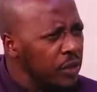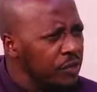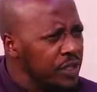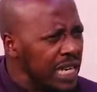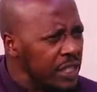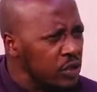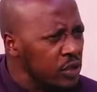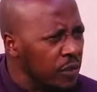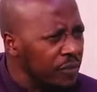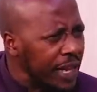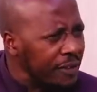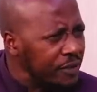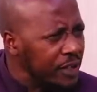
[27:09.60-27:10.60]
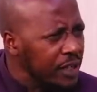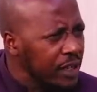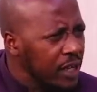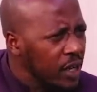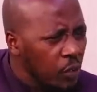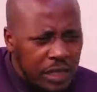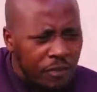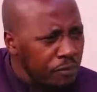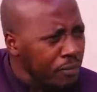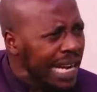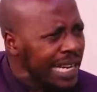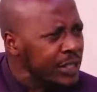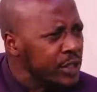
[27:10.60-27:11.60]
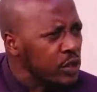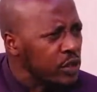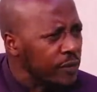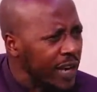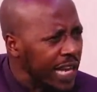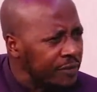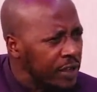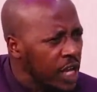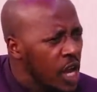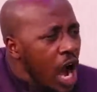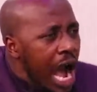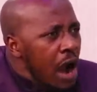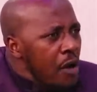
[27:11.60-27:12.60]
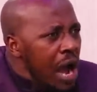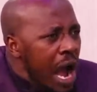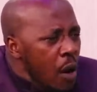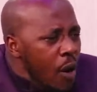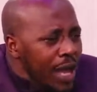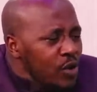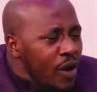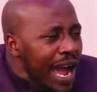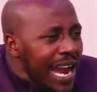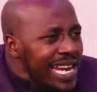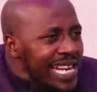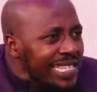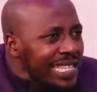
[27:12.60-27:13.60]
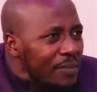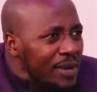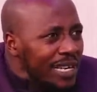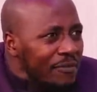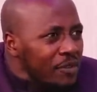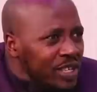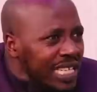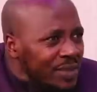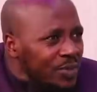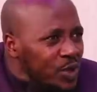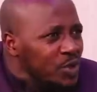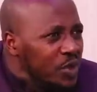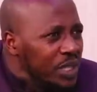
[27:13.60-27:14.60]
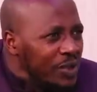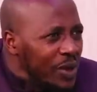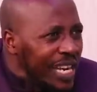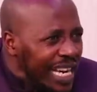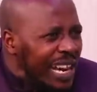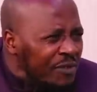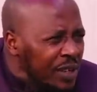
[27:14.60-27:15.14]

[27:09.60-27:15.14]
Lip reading: up when you have junctions of life, when you have milestones of life. How are you handing somebody a phone just because you think you're in